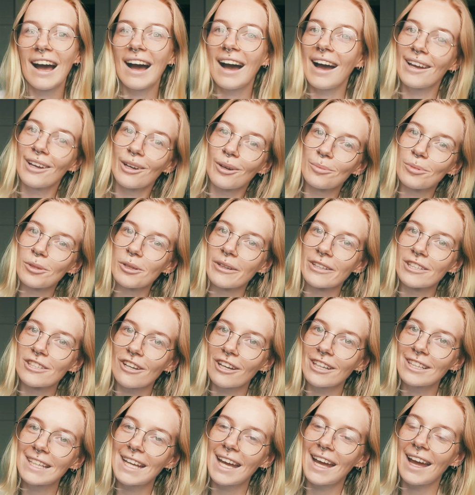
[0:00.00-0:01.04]
i hope you
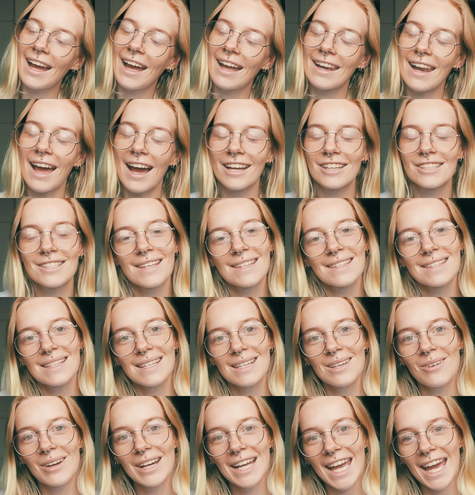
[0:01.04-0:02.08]
enjoyed it and i shall see
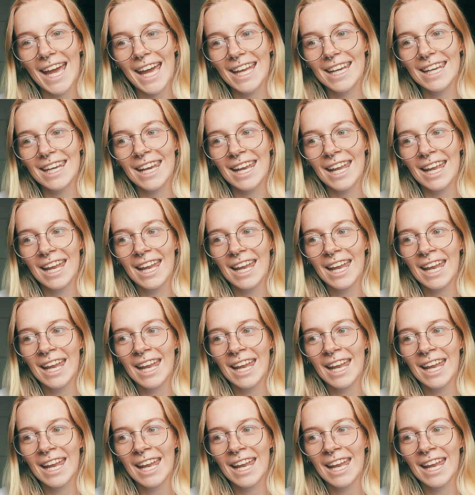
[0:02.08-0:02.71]
you again